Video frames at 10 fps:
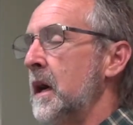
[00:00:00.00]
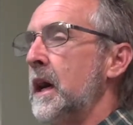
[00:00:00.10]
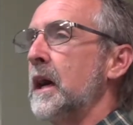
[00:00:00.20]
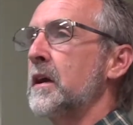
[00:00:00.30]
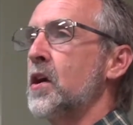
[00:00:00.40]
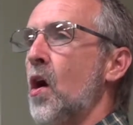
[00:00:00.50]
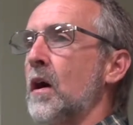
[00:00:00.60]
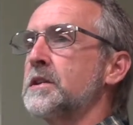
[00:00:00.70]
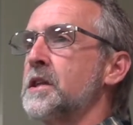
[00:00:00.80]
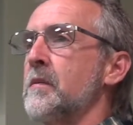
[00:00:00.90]
In
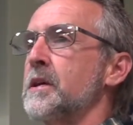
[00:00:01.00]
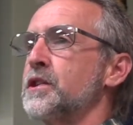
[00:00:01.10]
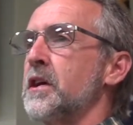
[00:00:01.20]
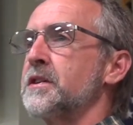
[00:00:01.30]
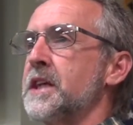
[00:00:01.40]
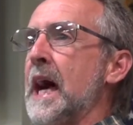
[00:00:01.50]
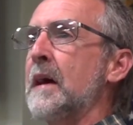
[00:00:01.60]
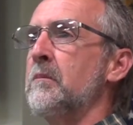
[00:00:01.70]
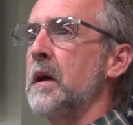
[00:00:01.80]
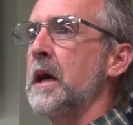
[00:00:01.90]
God's image, does
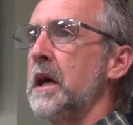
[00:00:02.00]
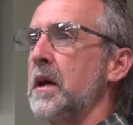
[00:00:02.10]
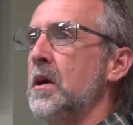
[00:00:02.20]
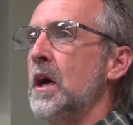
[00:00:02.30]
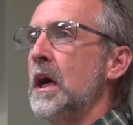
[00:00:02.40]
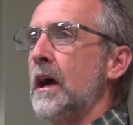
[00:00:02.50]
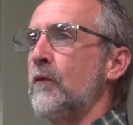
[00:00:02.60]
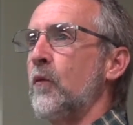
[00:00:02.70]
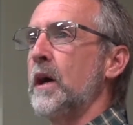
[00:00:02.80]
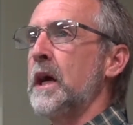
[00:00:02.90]
that mean
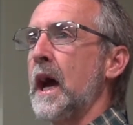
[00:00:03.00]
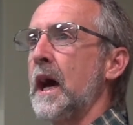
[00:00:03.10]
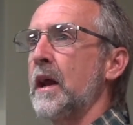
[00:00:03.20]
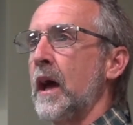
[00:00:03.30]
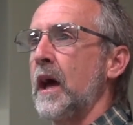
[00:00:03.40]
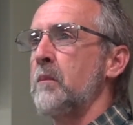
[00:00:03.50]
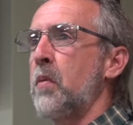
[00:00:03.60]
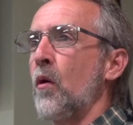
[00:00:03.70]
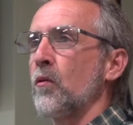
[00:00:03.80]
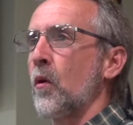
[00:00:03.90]
if we had a
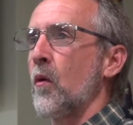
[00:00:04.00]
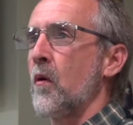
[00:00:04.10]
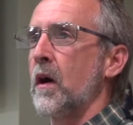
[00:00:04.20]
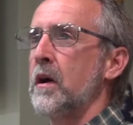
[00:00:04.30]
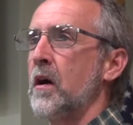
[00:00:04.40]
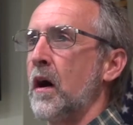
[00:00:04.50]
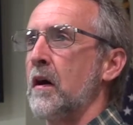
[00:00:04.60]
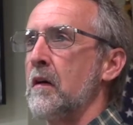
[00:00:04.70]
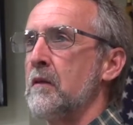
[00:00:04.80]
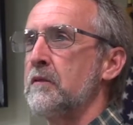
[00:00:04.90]
Polaroid
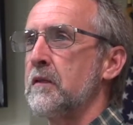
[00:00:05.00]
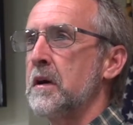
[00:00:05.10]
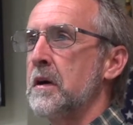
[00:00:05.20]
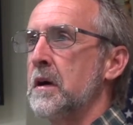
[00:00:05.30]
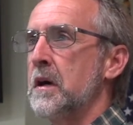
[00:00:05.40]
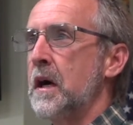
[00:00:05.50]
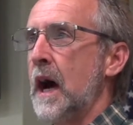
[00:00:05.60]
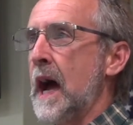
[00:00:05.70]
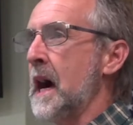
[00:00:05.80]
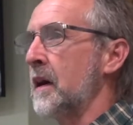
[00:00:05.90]
of
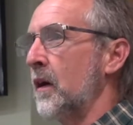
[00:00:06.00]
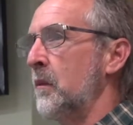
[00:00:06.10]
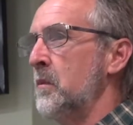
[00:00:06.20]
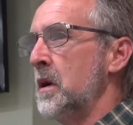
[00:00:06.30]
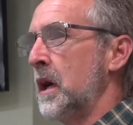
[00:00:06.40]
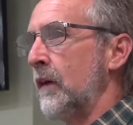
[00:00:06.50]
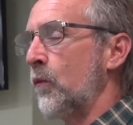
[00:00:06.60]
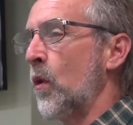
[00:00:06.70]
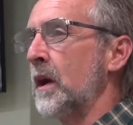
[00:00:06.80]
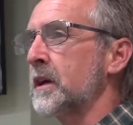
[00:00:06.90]
Adam, if
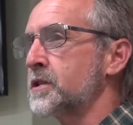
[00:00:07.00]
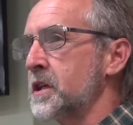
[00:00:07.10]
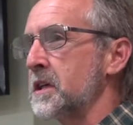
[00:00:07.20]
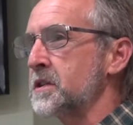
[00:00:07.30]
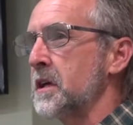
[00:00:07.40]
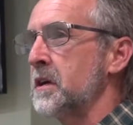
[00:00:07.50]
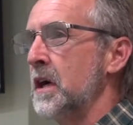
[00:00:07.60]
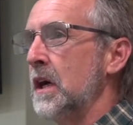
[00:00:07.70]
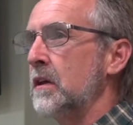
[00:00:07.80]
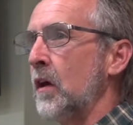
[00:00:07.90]
one existed,
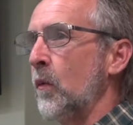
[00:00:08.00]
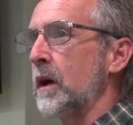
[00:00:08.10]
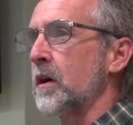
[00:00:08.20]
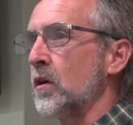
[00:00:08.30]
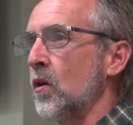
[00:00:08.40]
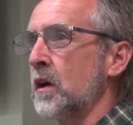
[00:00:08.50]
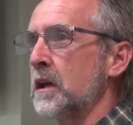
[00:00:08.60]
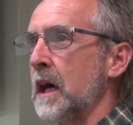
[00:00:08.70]
then we could look at